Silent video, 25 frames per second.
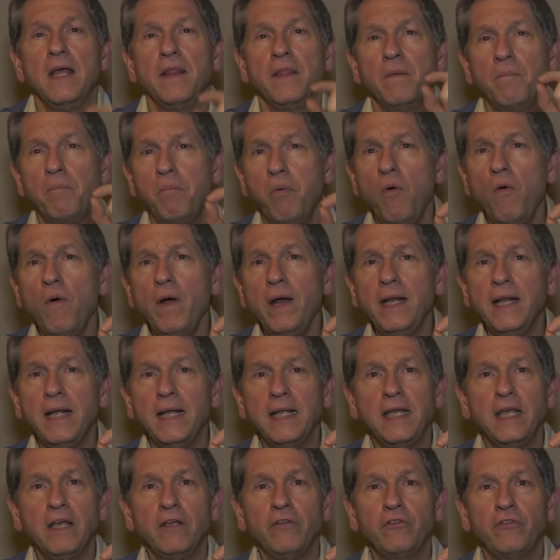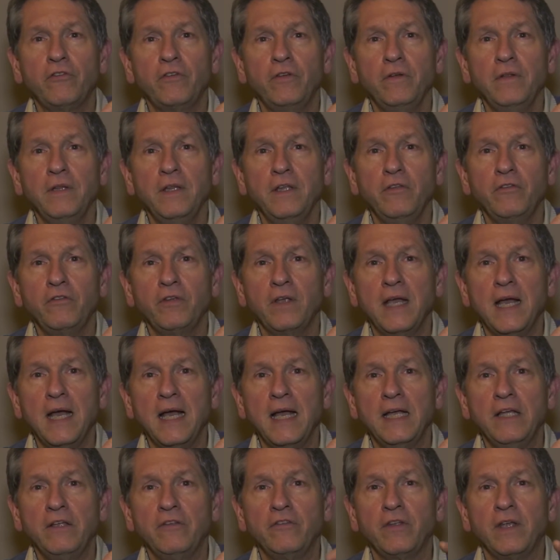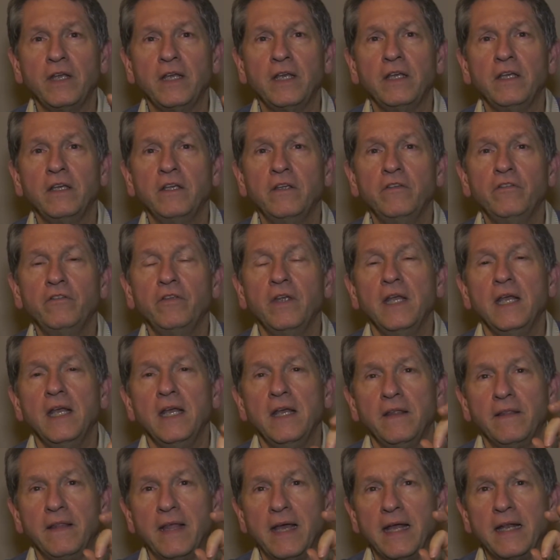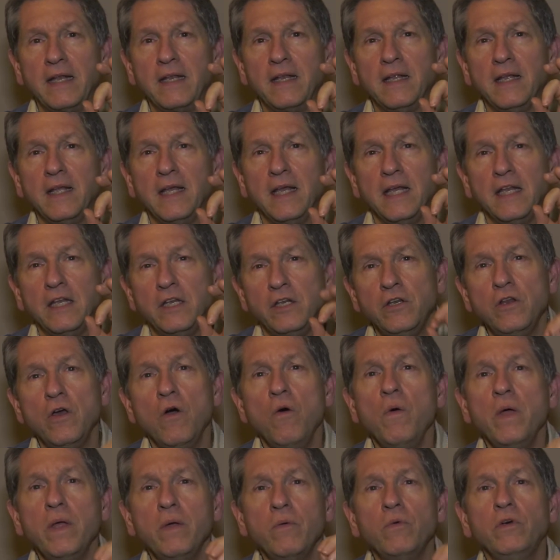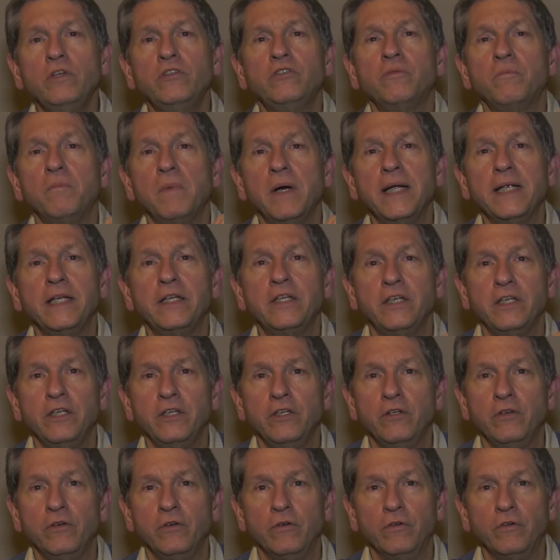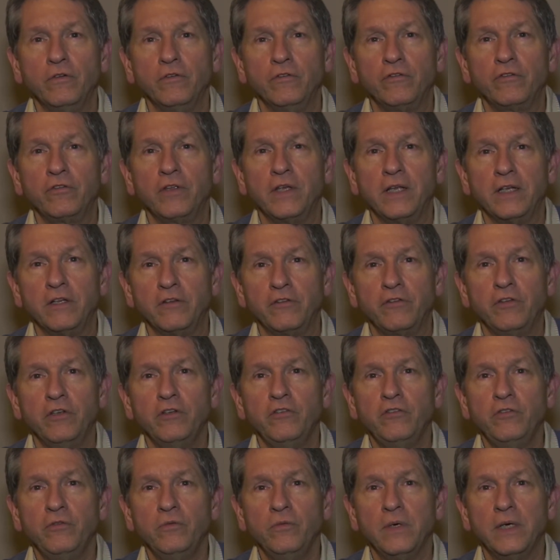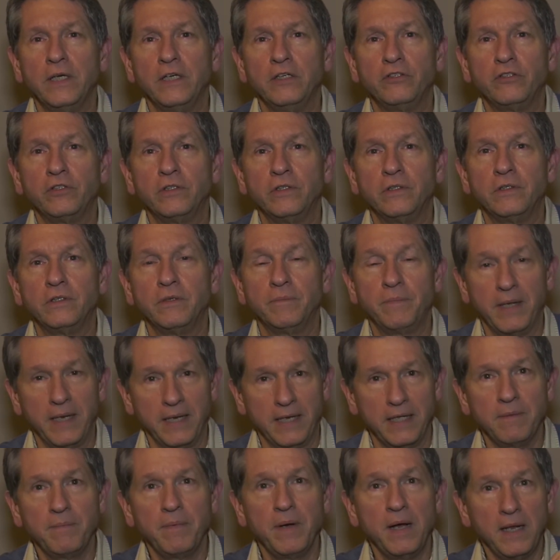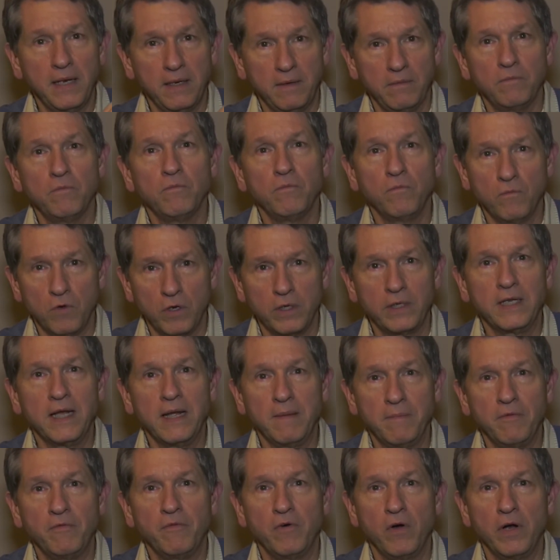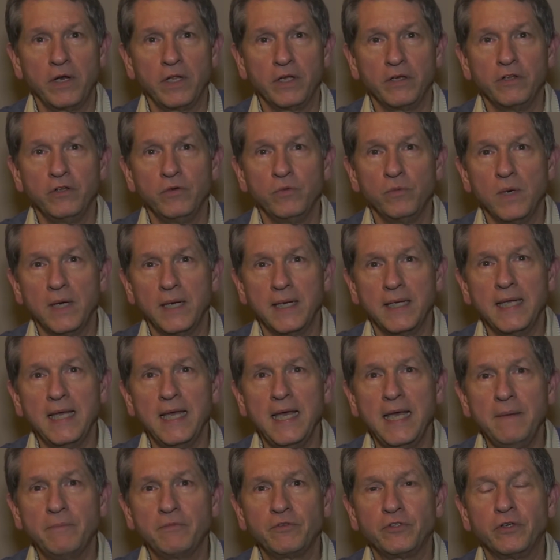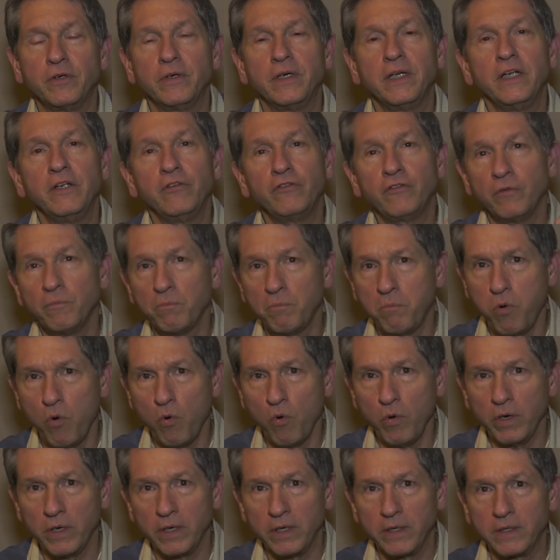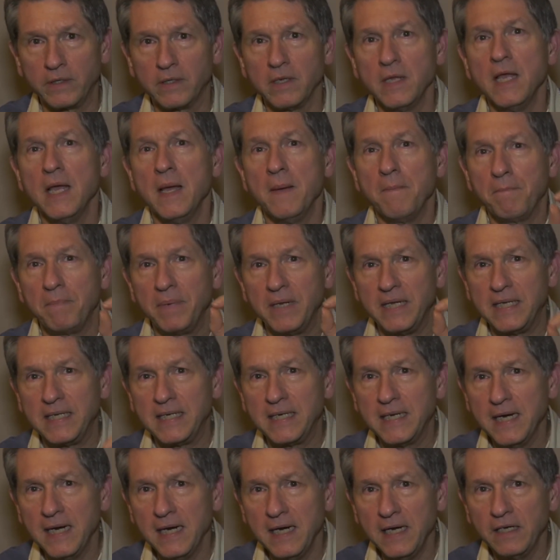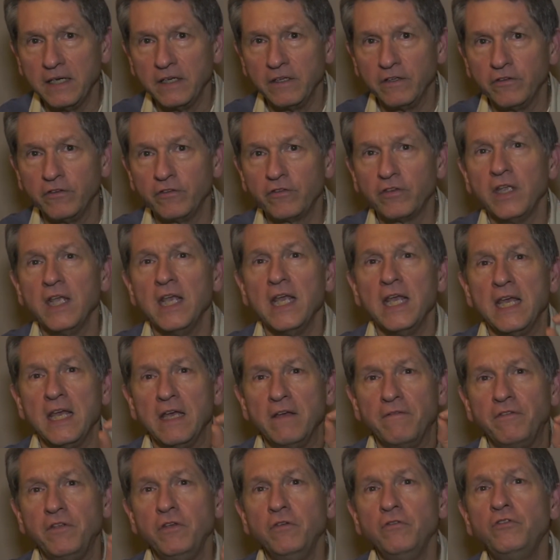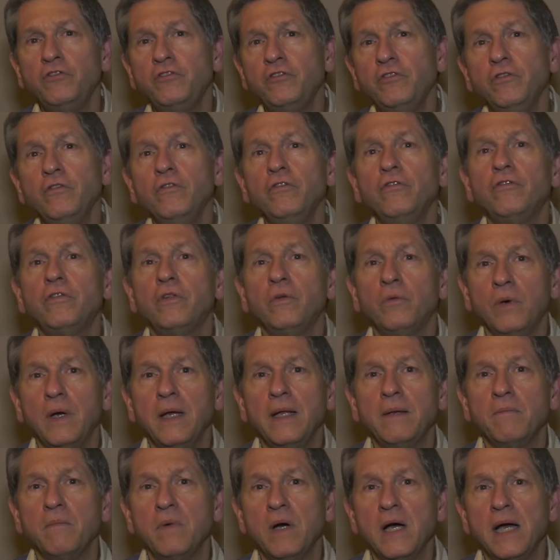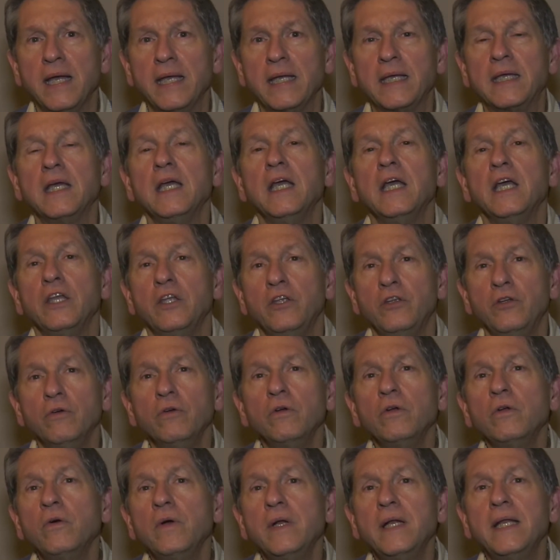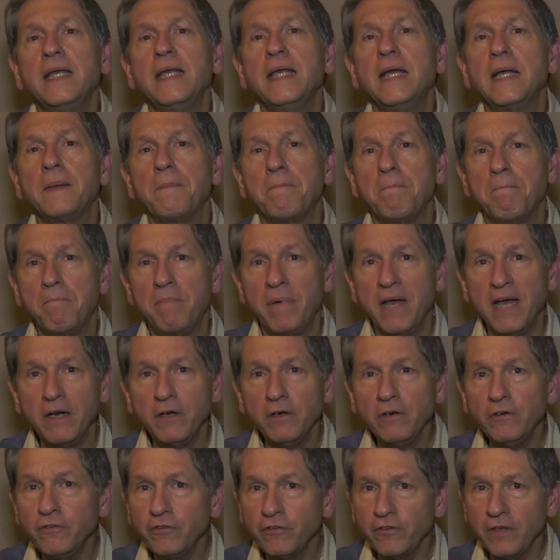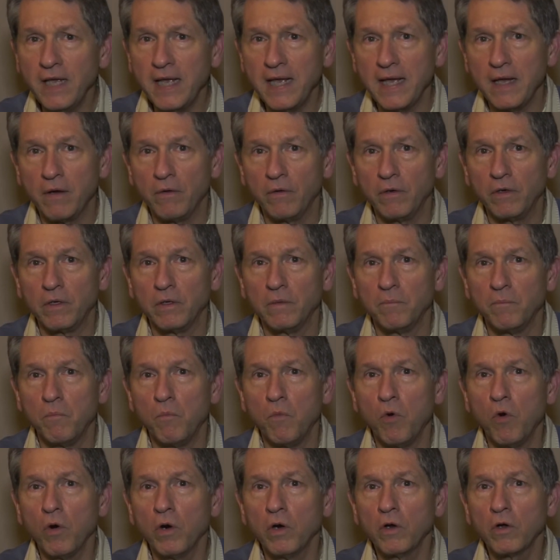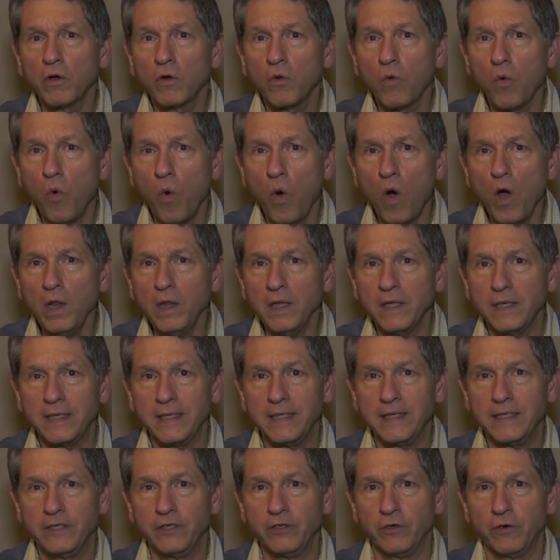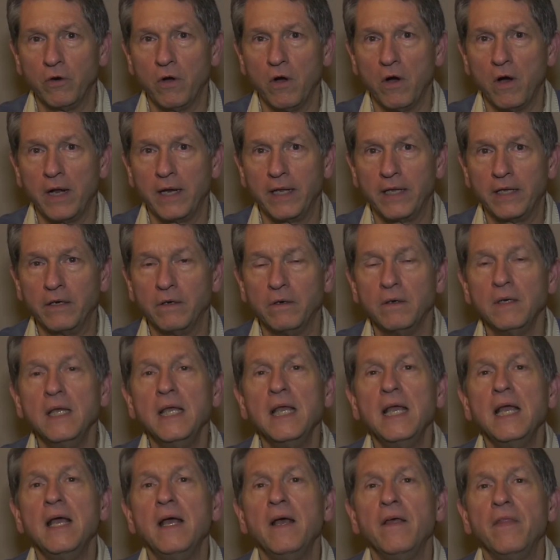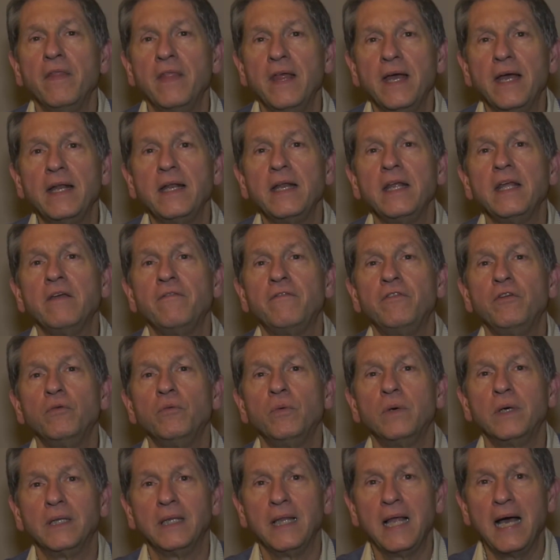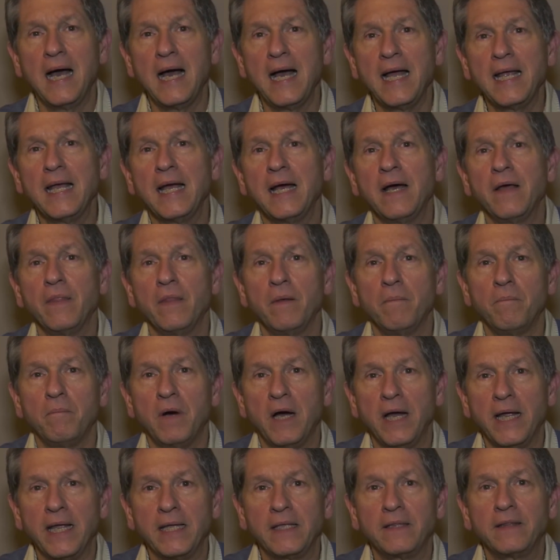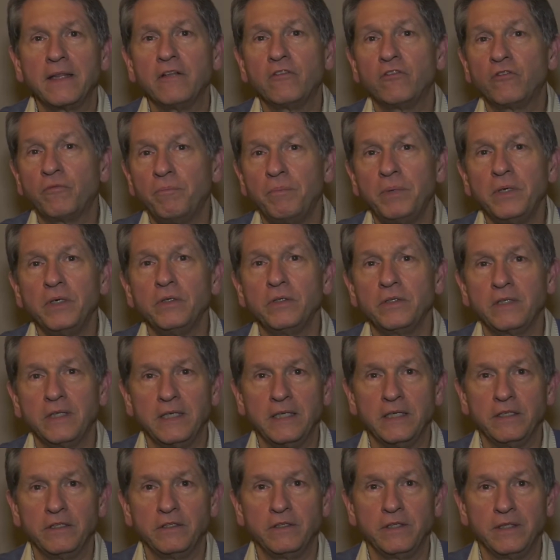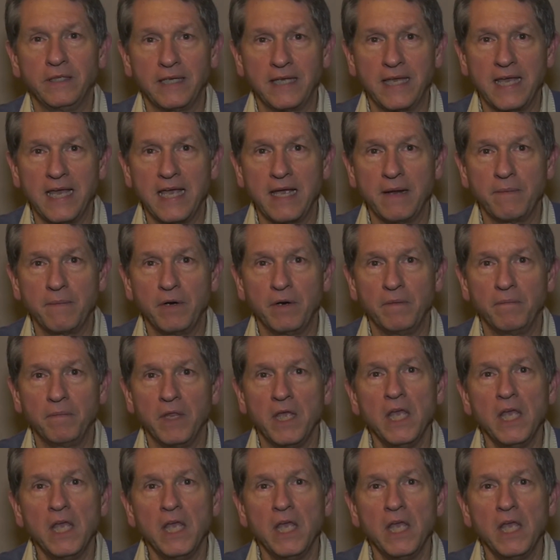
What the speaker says: The point, I guess, to this, guys, is that knowing which mic to use in a situation, depending upon what type of audio you want to capture, is important, because if you choose the right mic, you're going to get better sound, more quality in your audio than if you rely on the mic that's built into the camera.